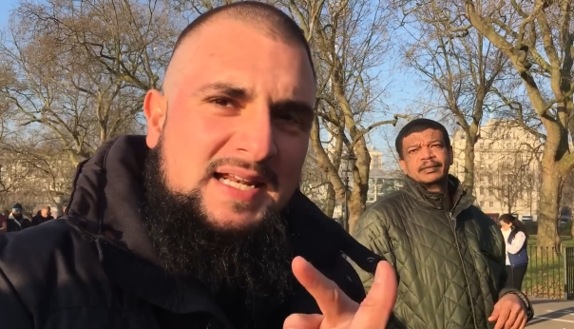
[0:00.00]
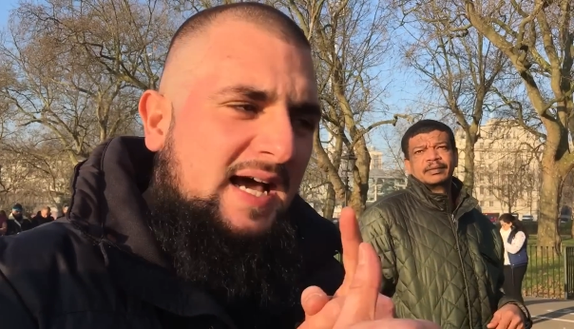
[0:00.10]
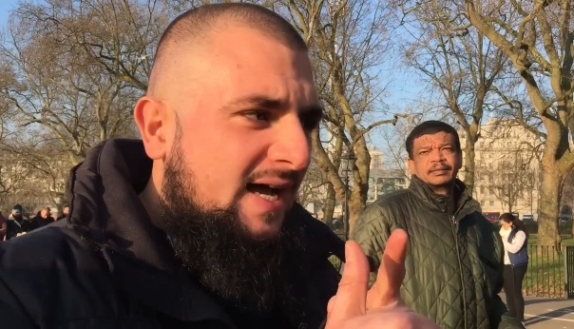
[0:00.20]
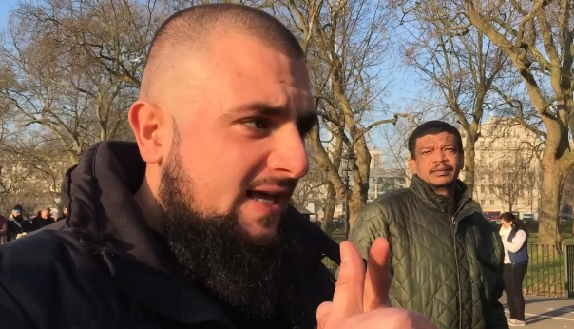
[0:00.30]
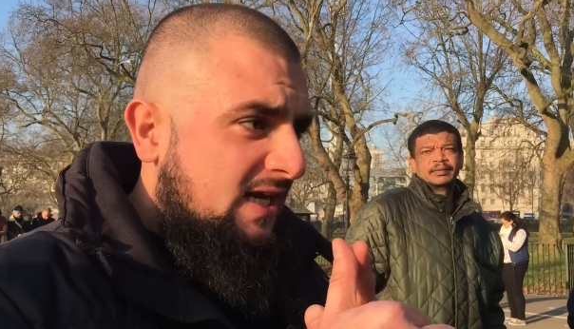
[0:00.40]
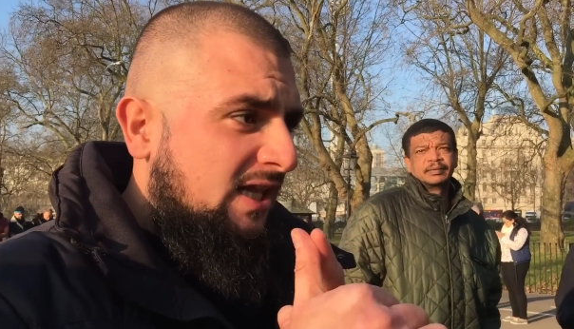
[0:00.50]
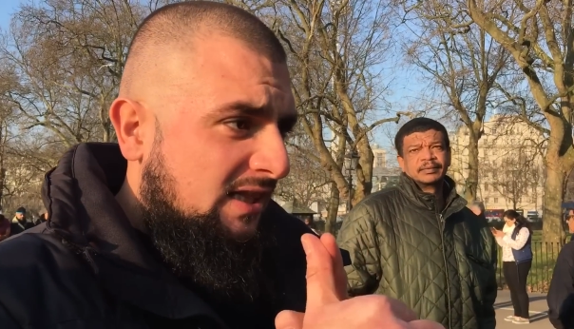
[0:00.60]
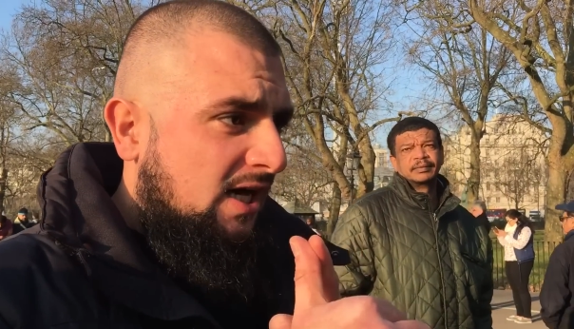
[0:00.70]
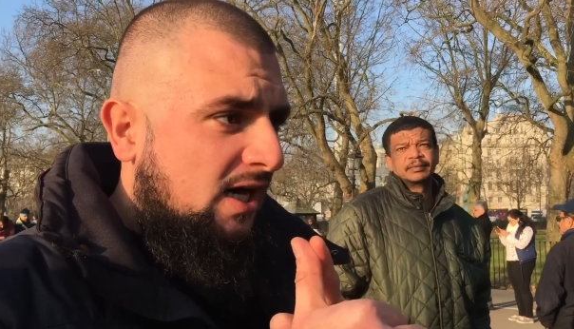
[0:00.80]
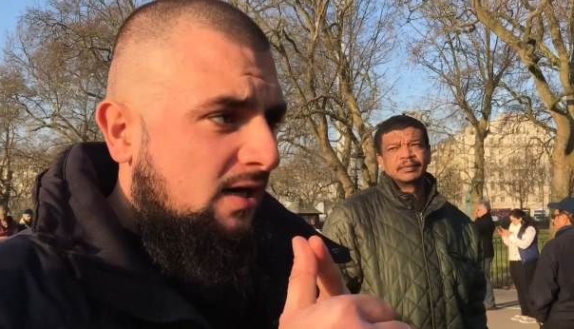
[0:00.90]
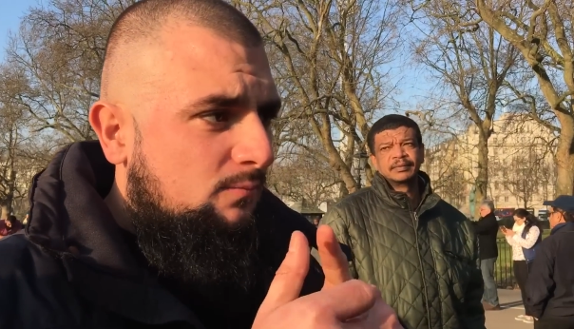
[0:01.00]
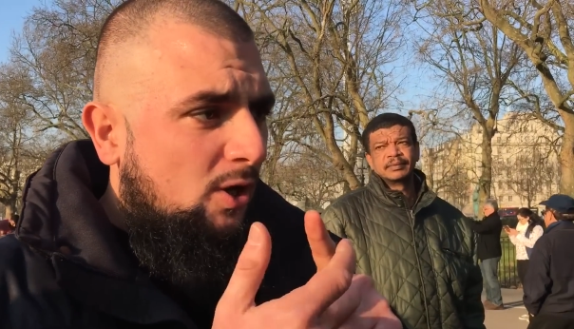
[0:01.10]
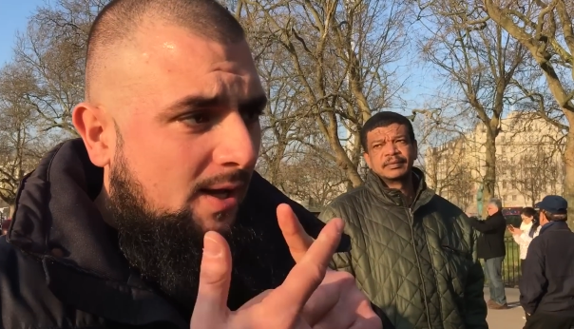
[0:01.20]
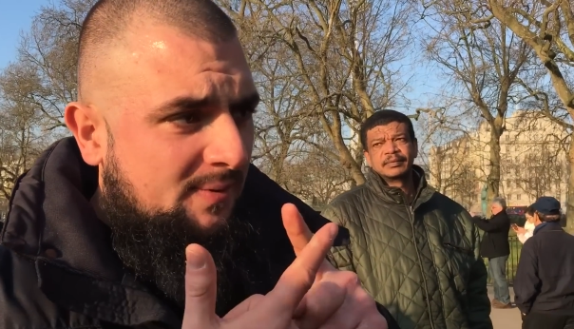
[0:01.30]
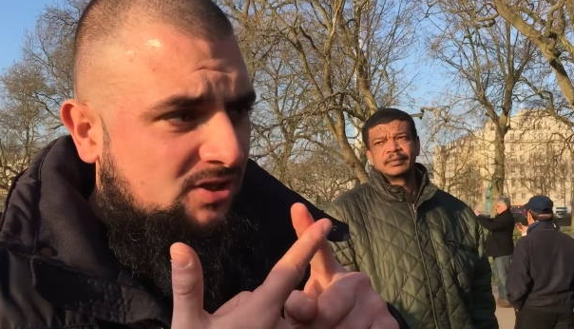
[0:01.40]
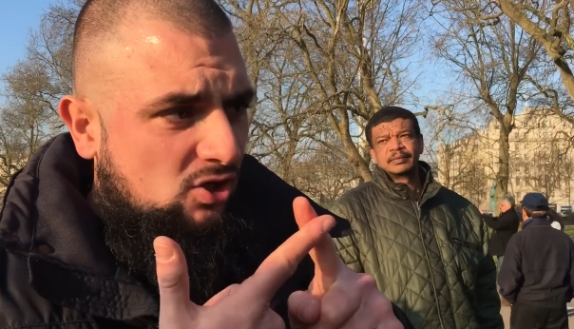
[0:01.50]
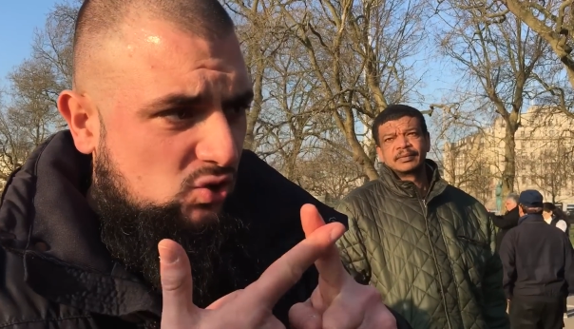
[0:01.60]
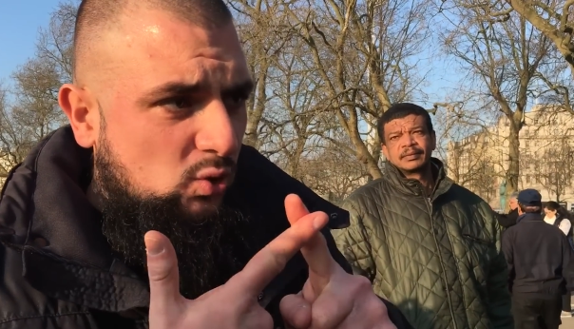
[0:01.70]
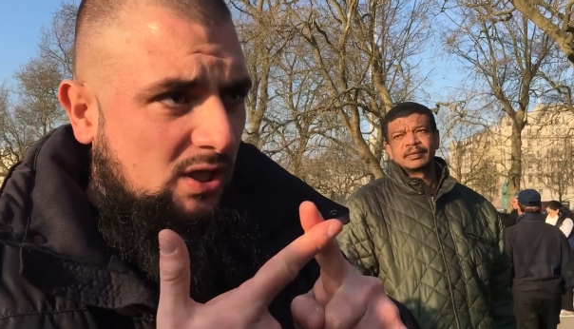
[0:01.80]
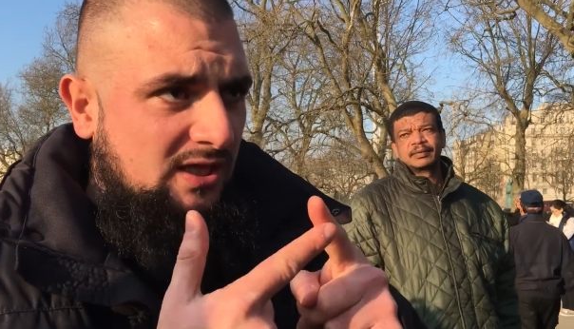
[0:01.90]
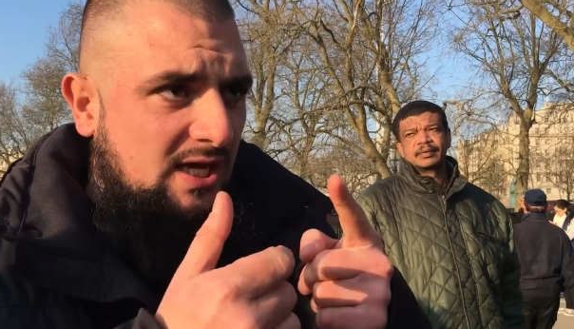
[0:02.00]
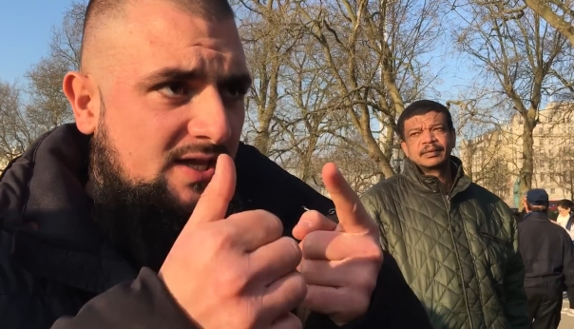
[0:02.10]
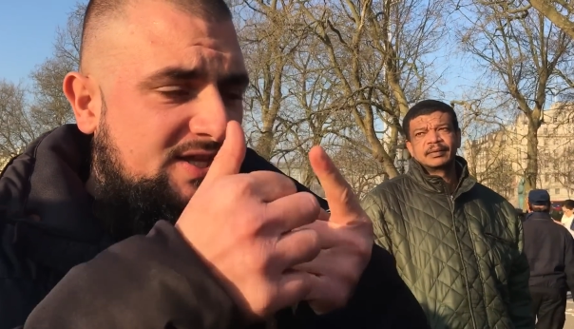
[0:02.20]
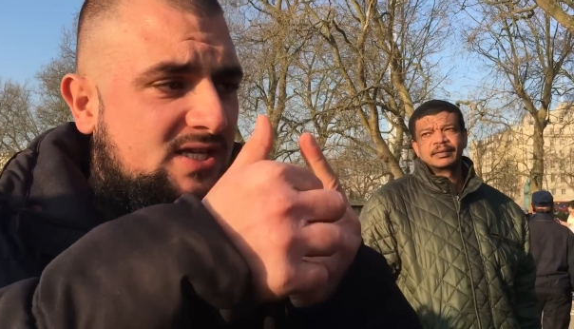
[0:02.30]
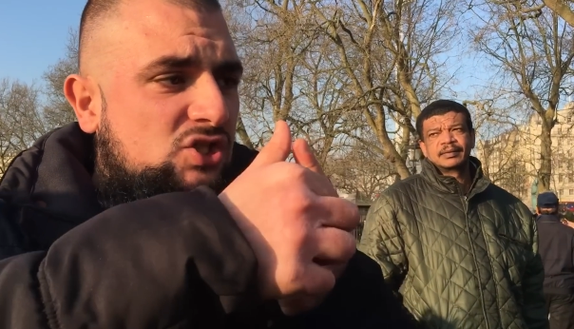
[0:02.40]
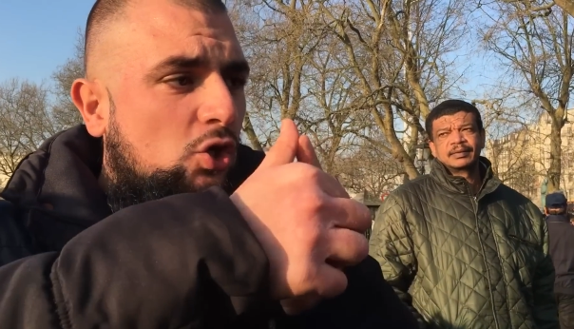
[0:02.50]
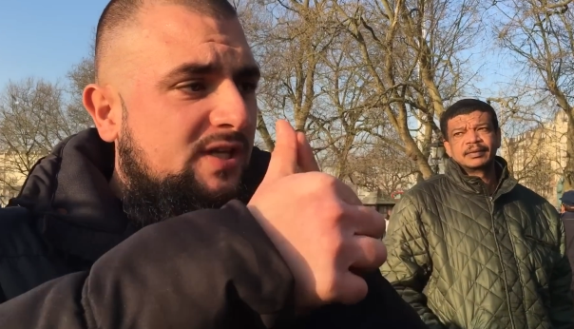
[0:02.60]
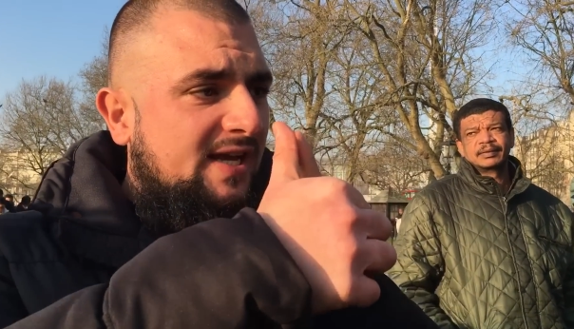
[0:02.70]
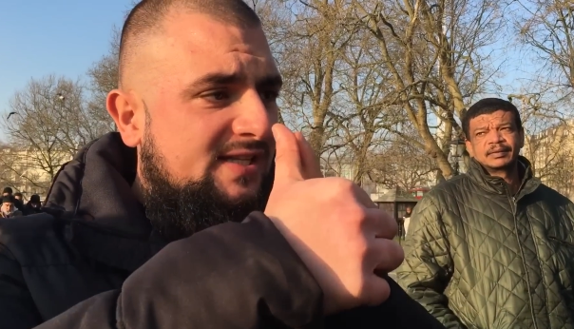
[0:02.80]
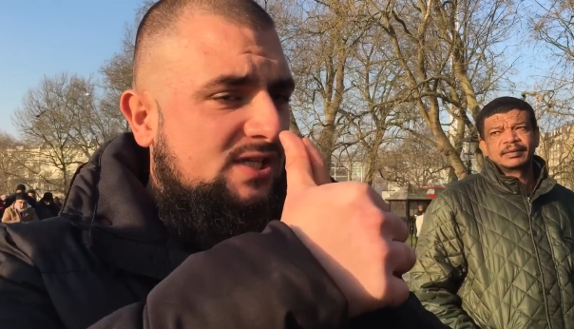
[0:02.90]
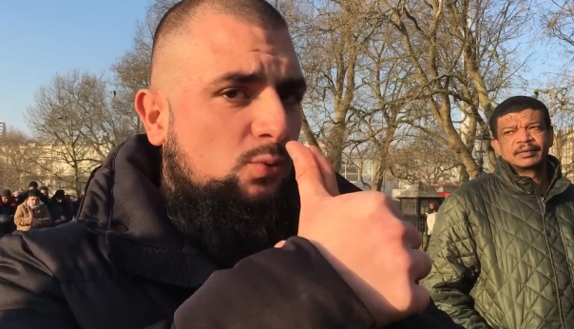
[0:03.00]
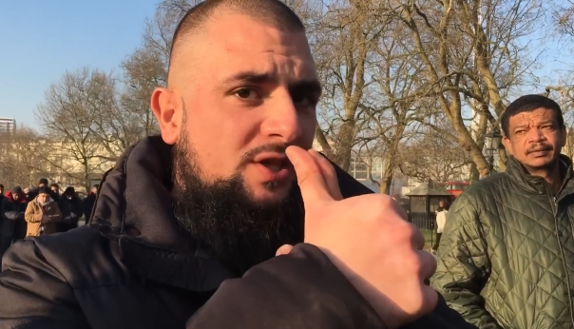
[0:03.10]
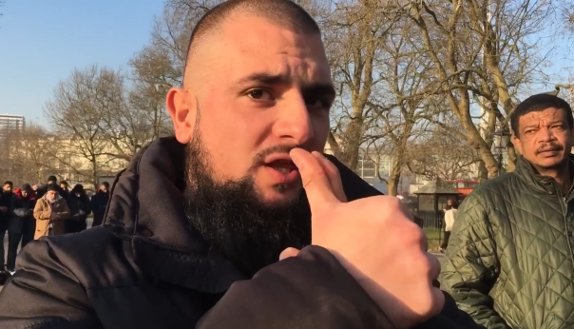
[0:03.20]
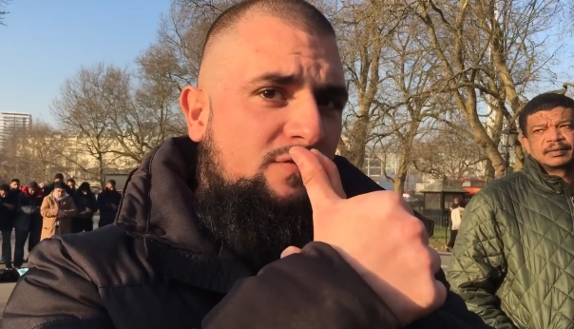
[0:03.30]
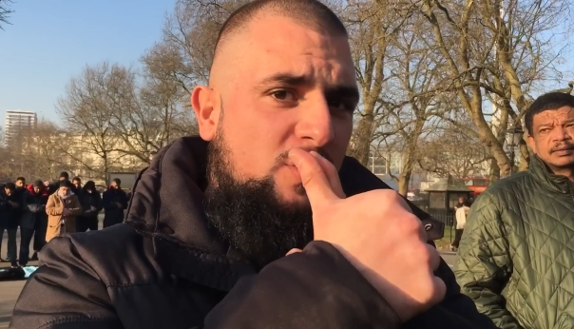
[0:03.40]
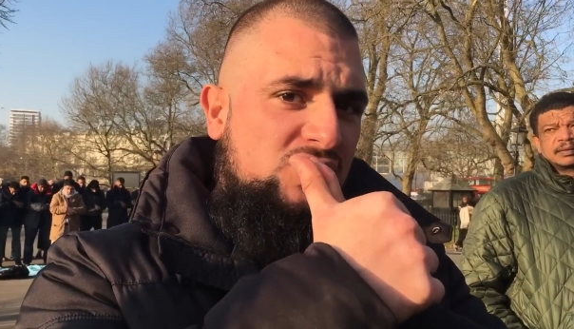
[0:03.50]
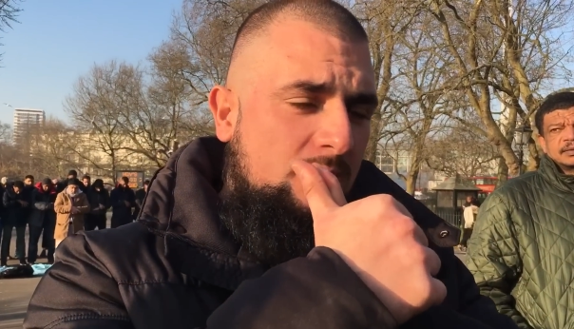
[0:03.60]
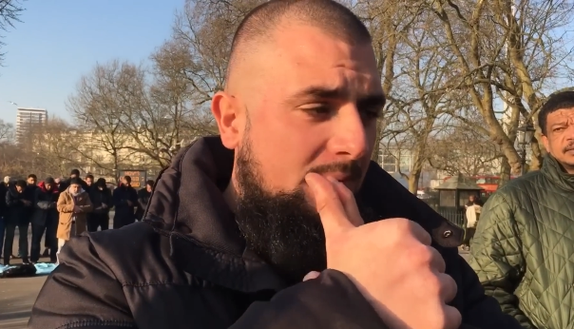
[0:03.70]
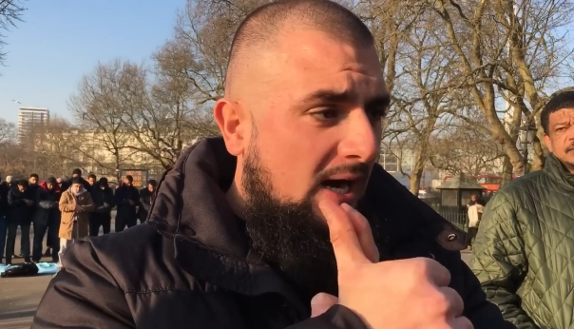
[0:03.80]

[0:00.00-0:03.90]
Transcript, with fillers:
Speaker 1: ilaha illallah, Muhammad Rasulullah. There is no deity worthy of worship